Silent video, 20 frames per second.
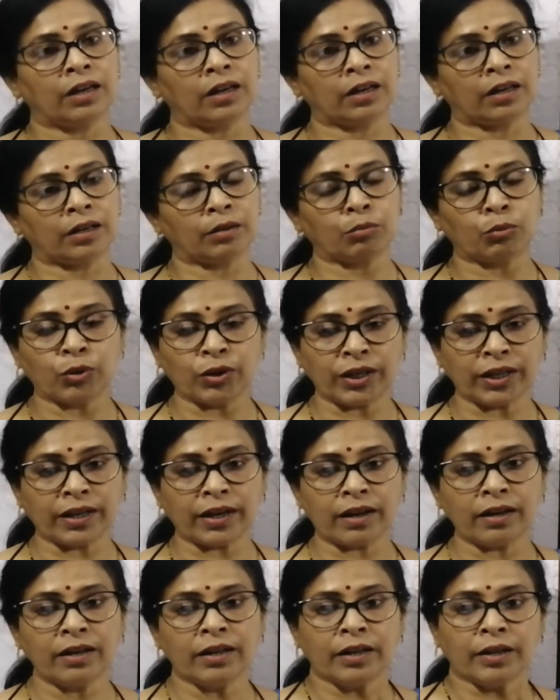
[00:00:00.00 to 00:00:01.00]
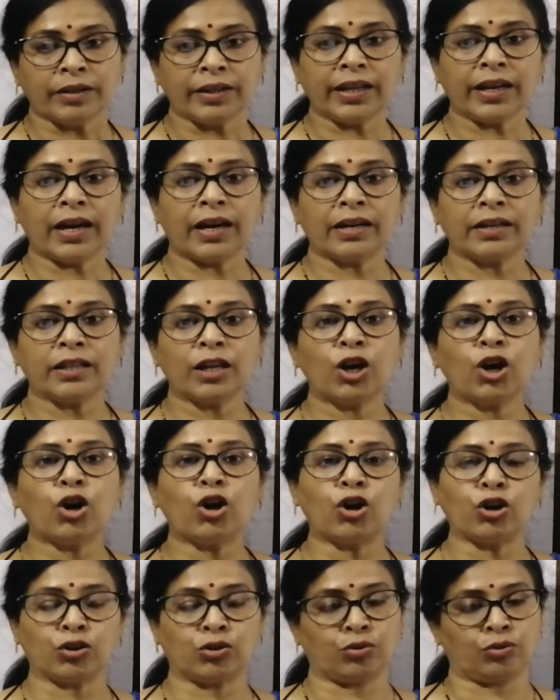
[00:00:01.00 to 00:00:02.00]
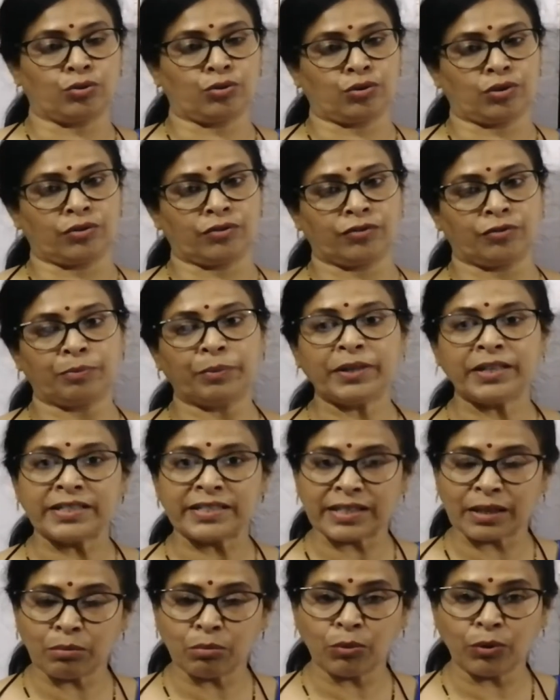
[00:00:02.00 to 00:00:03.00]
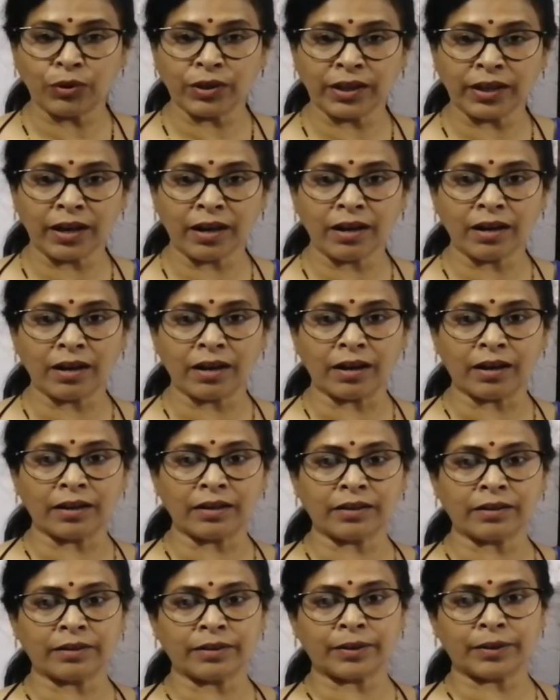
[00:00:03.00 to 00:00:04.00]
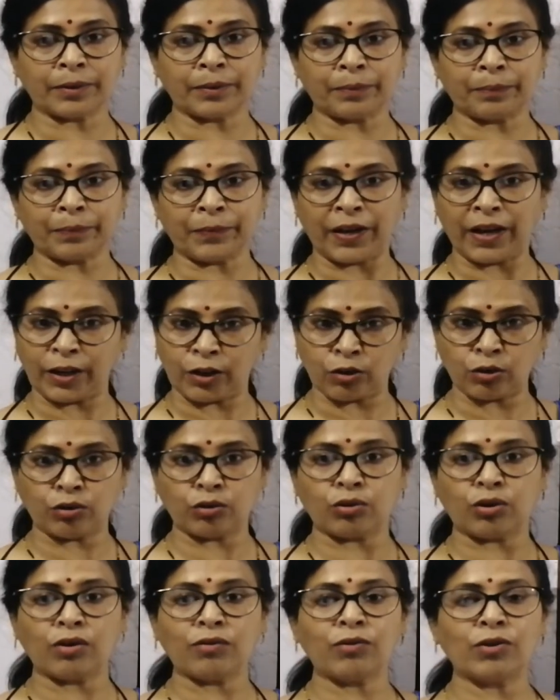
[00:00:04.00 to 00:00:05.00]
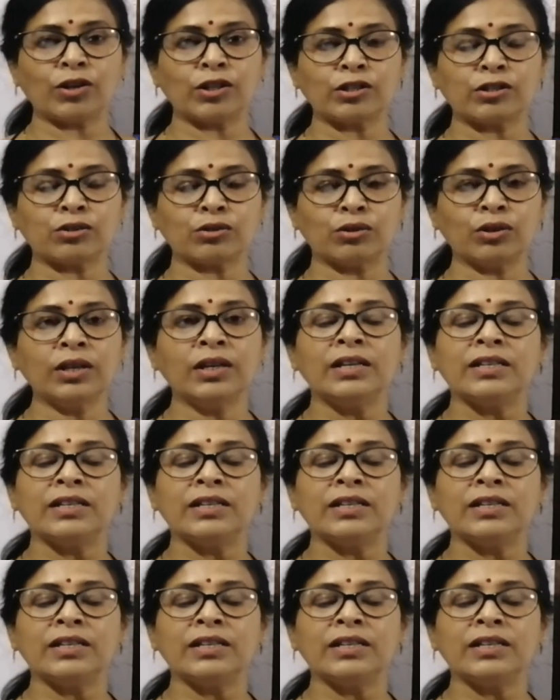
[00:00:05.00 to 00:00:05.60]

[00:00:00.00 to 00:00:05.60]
Monera? They are the autotroph. But some Monera are heterotroph also.